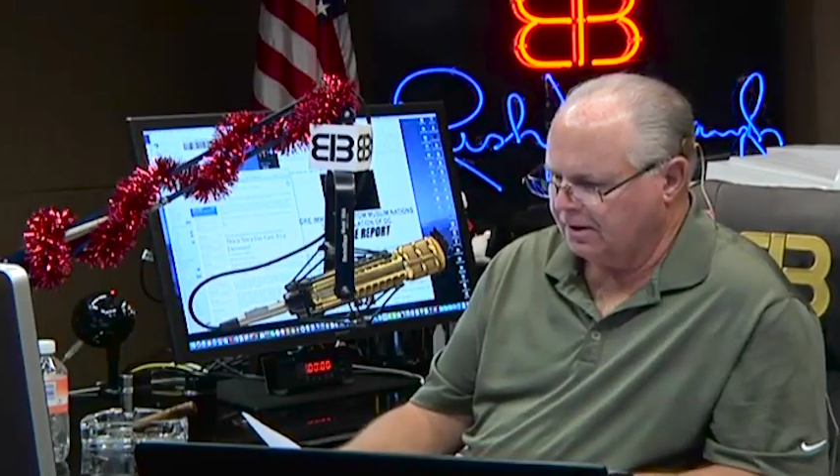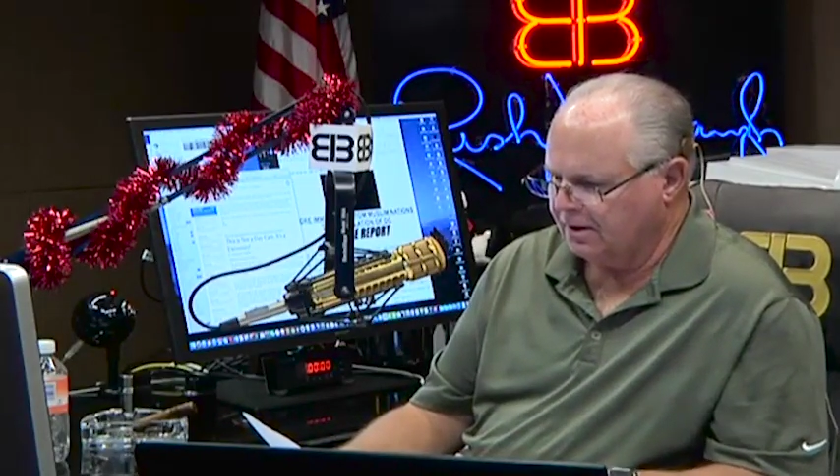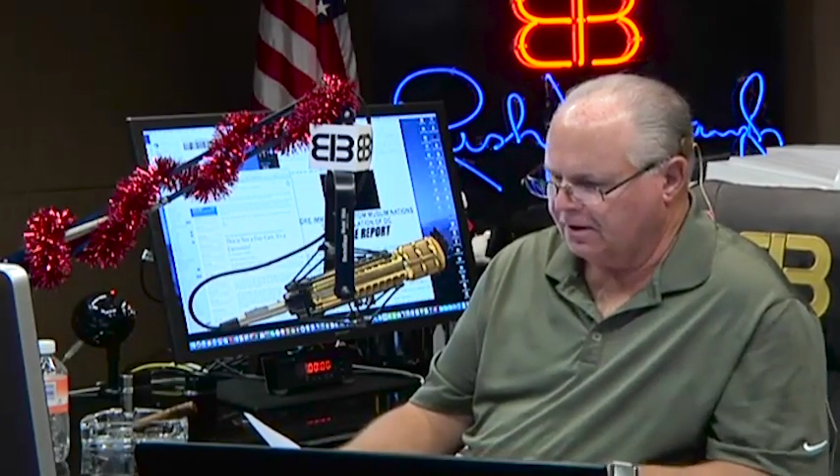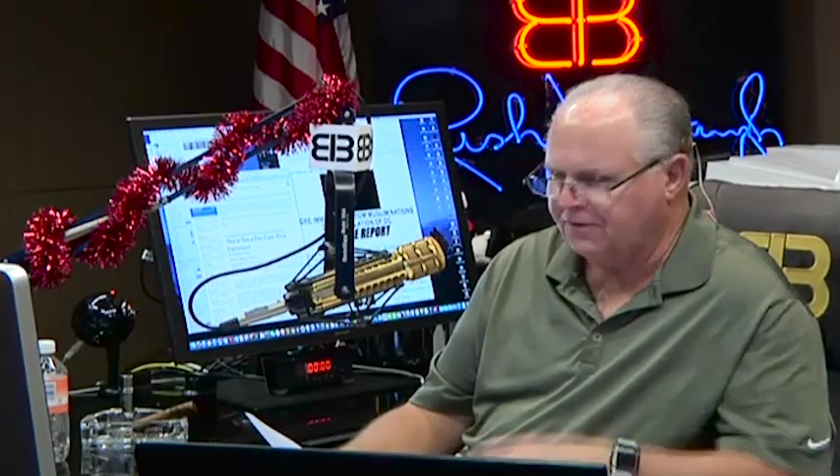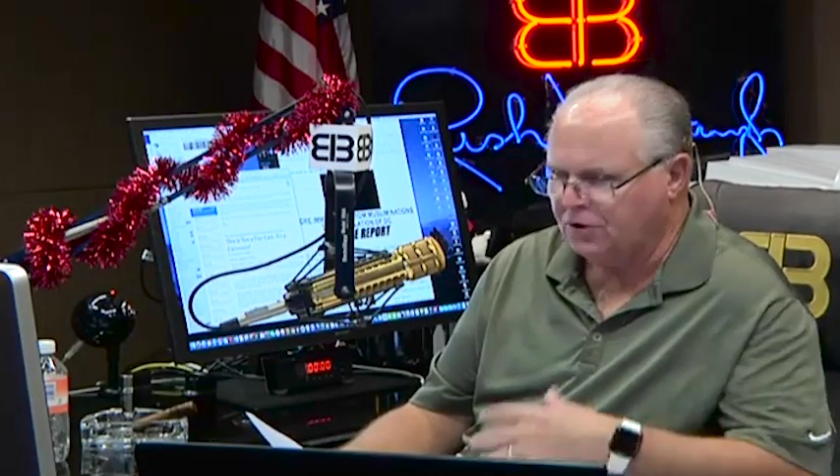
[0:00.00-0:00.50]

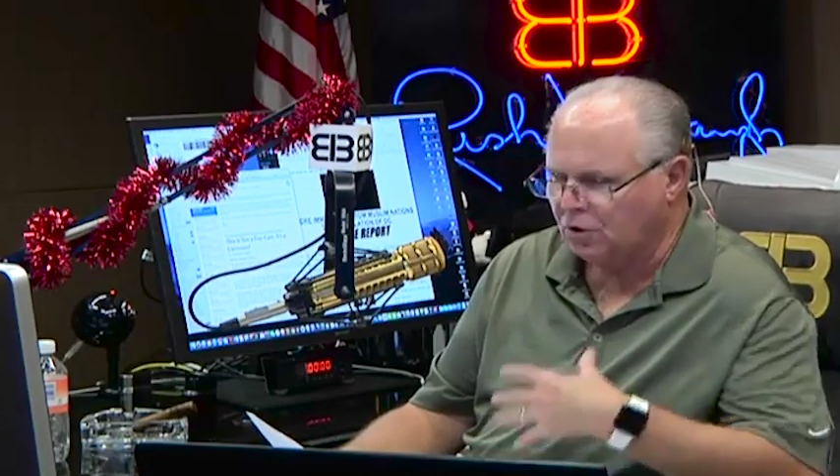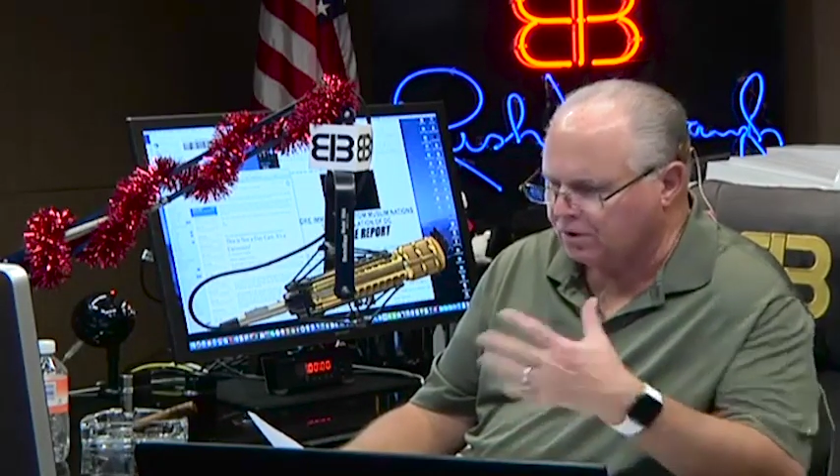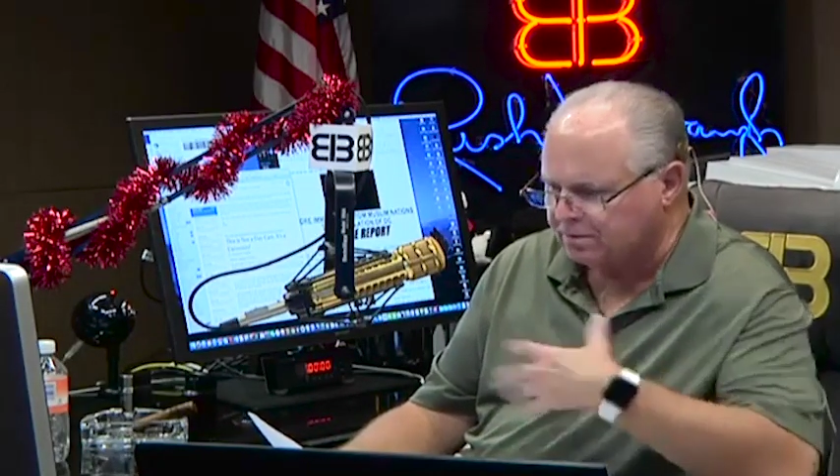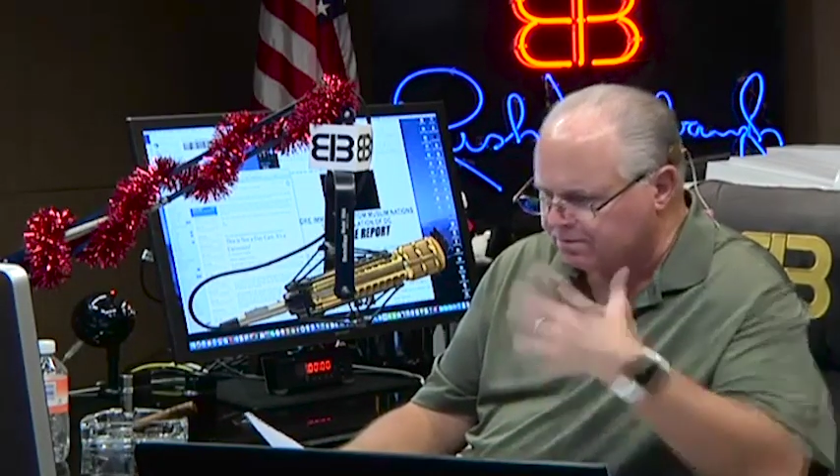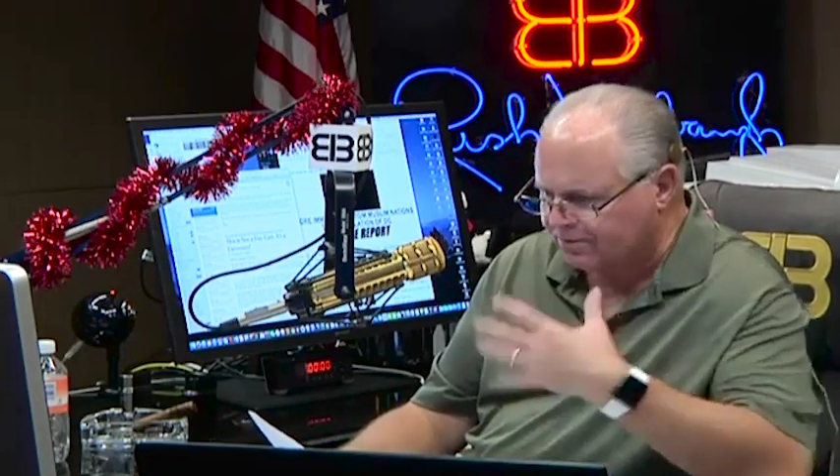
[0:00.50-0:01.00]
If
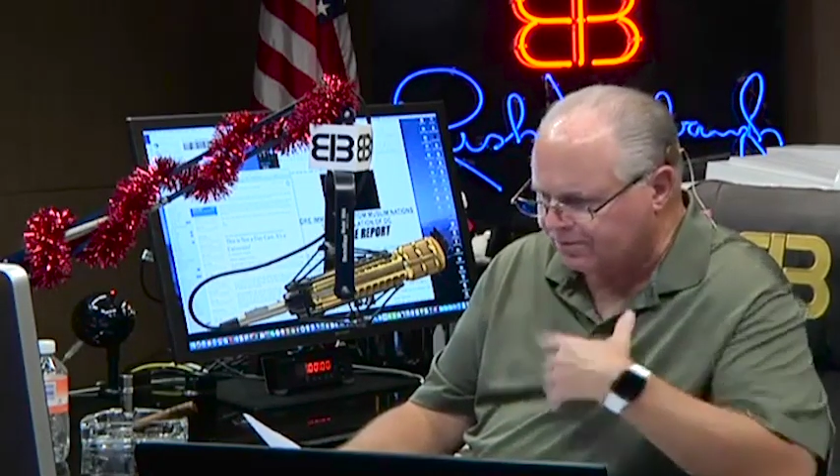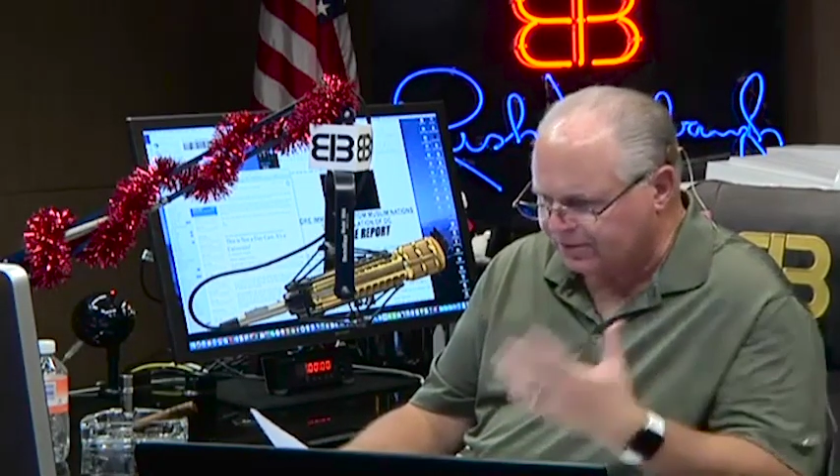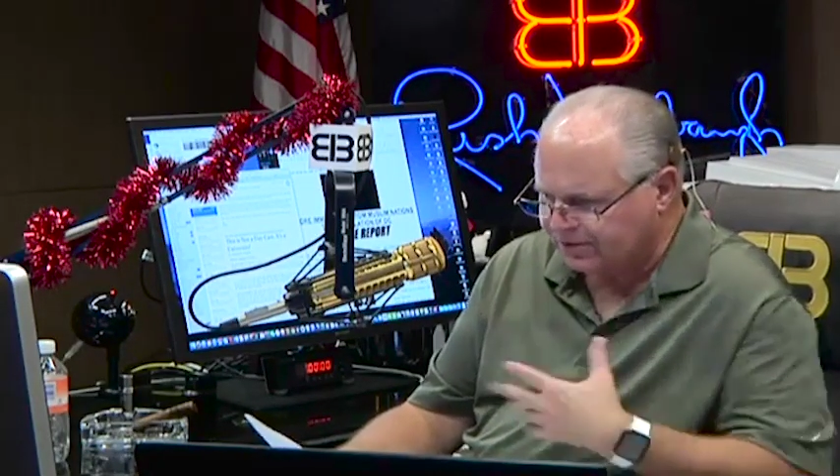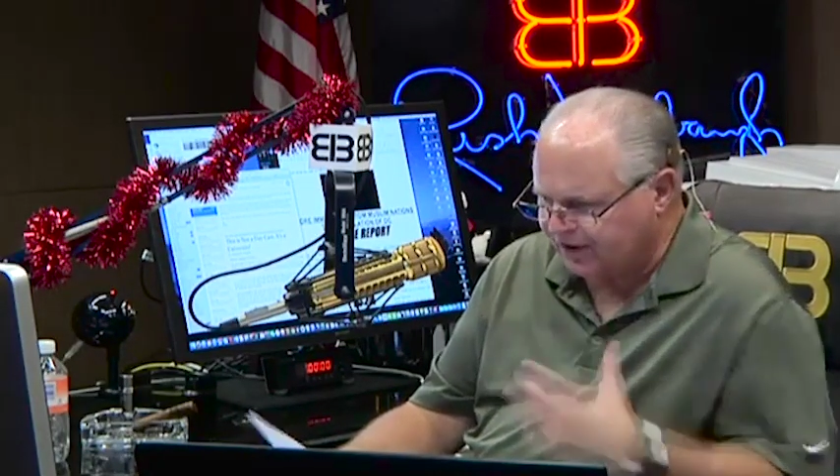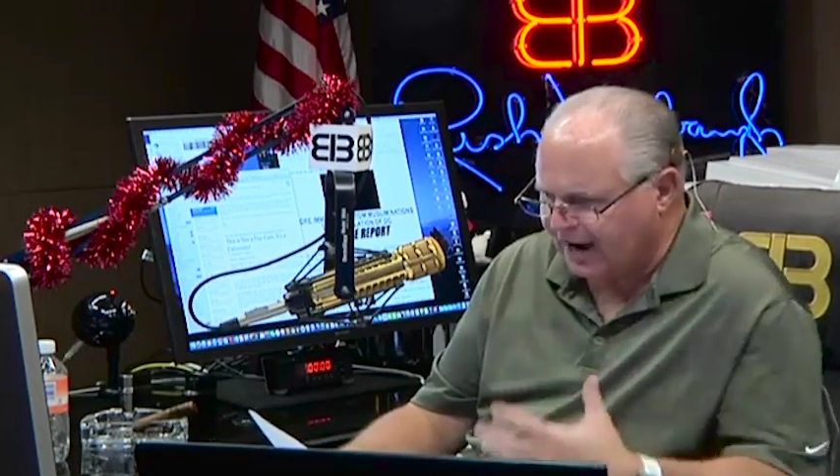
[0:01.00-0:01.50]
you're
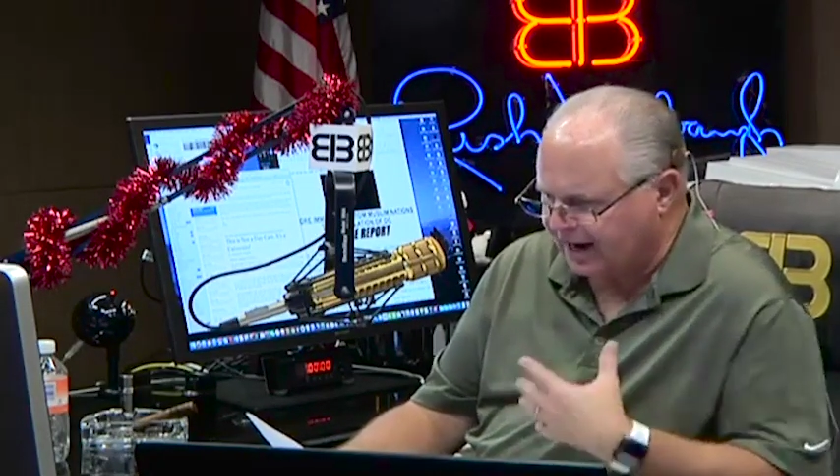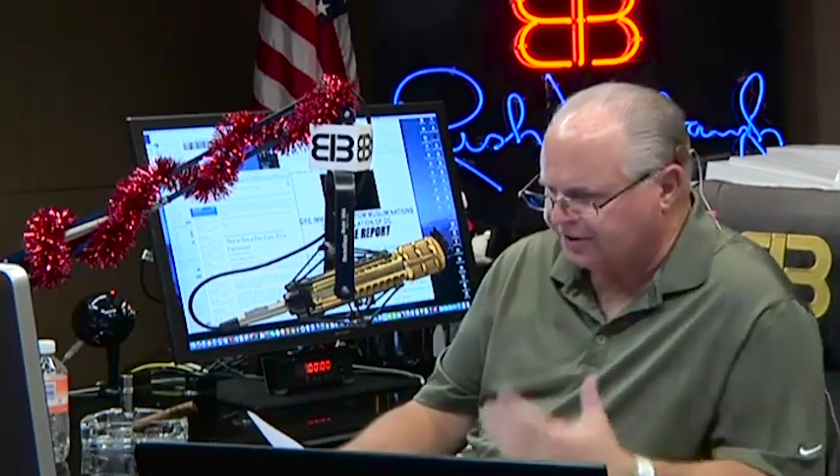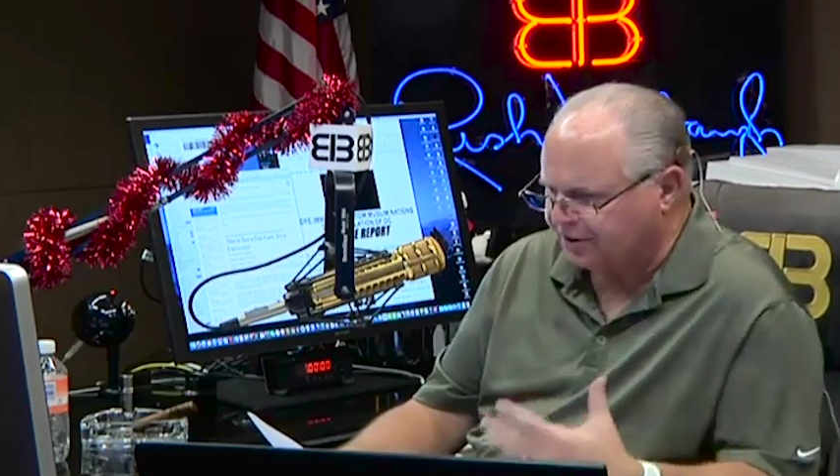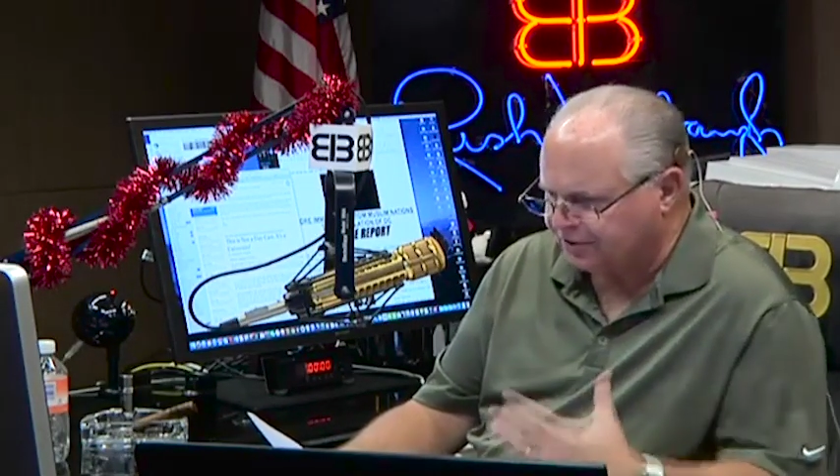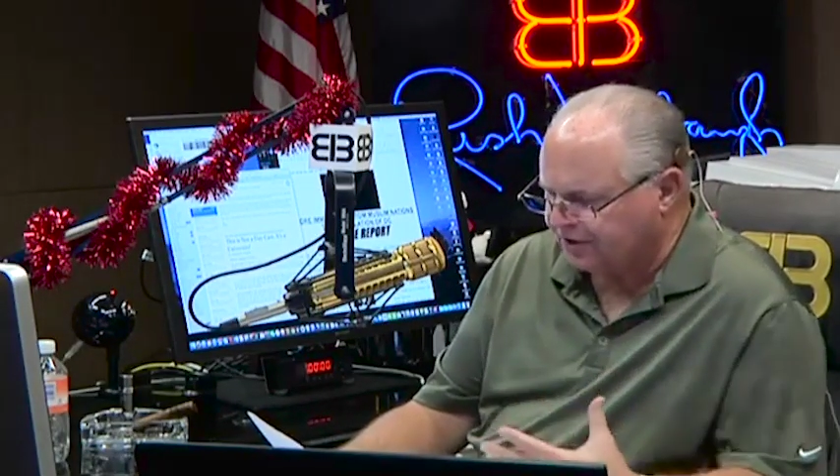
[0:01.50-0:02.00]
saying it
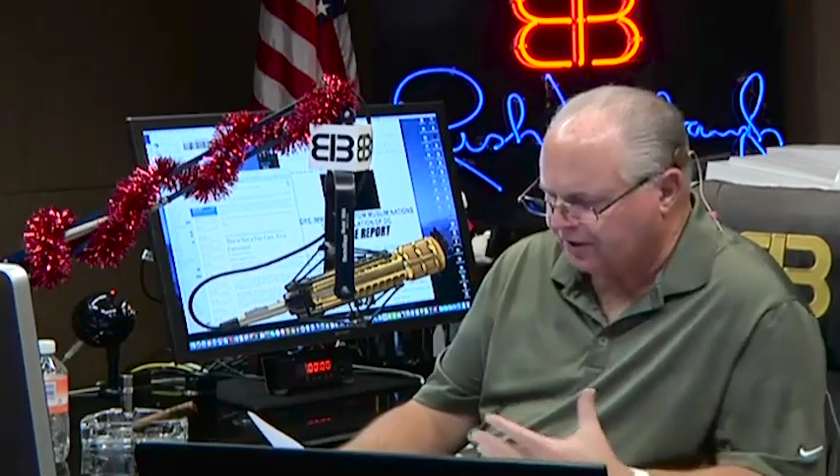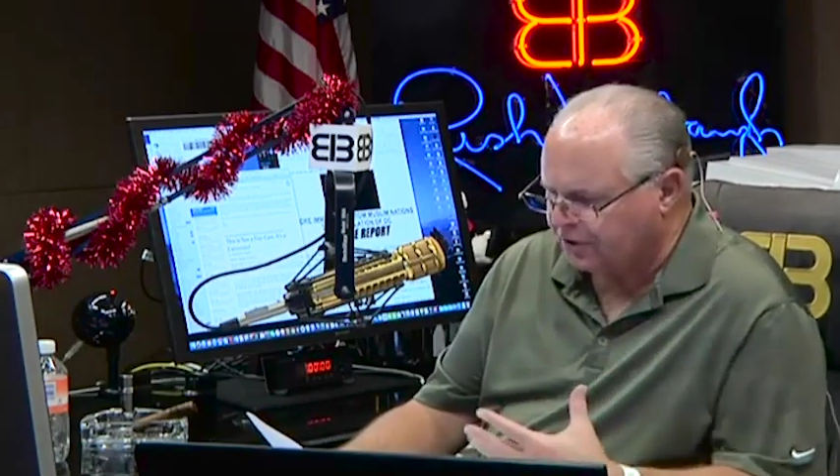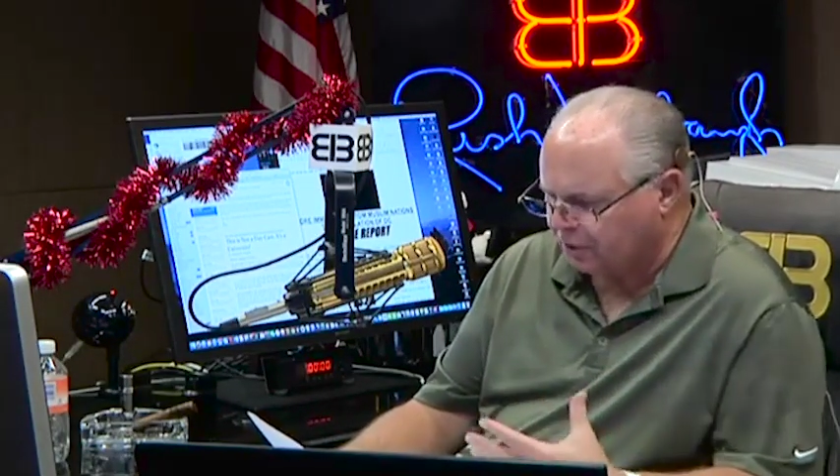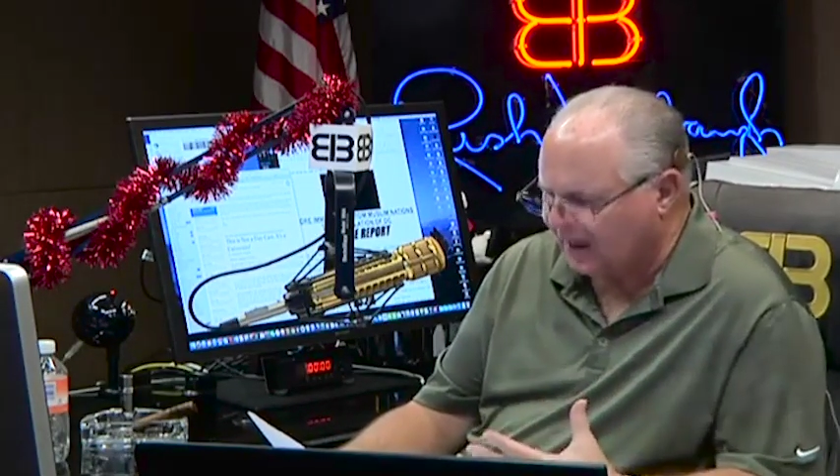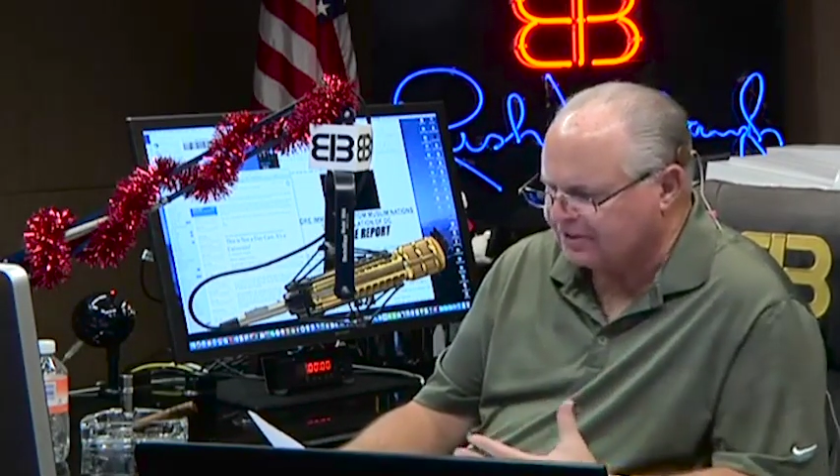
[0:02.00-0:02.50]
to yourself,
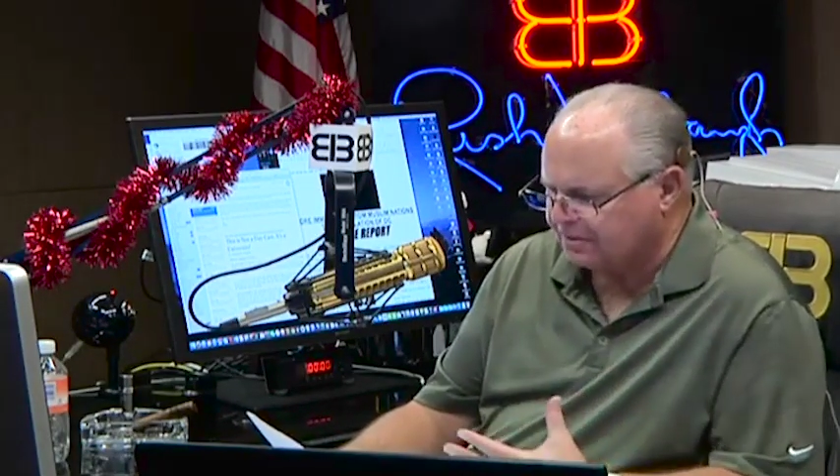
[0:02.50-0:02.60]
you're right.